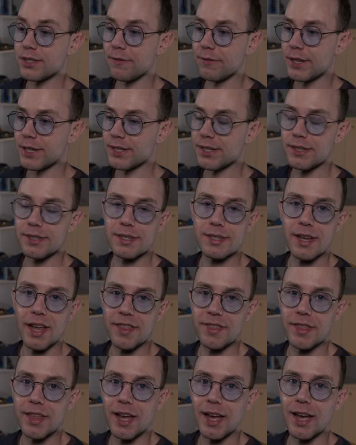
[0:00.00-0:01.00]
of this, it's
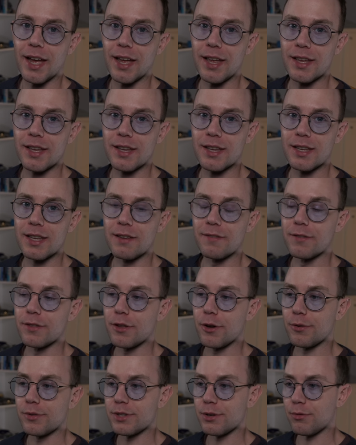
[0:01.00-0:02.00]
said that even
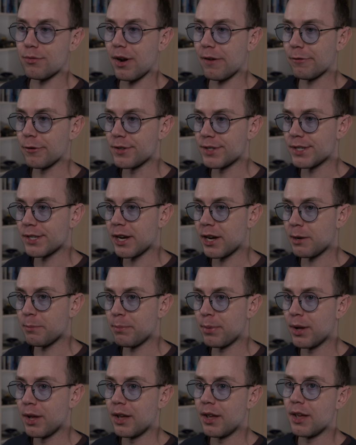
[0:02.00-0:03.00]
though it's a reference
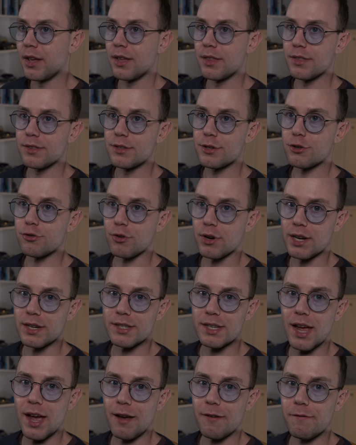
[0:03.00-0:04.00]
type,
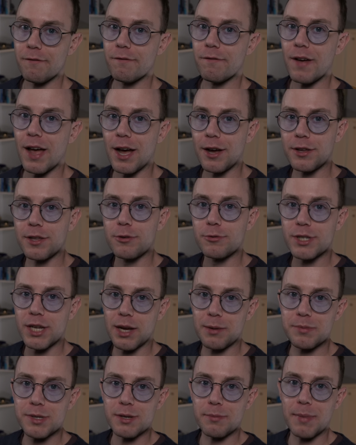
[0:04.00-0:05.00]
strings have value
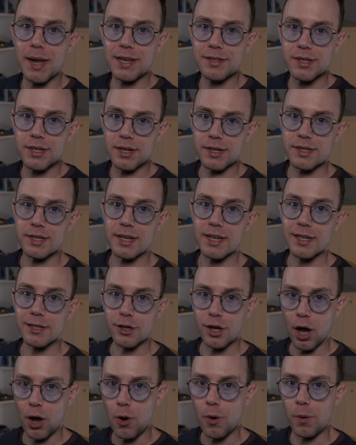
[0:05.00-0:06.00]
type semantics in
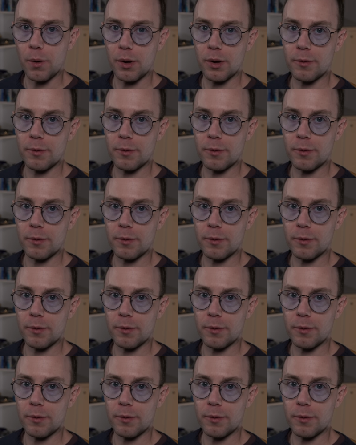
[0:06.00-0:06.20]
Go.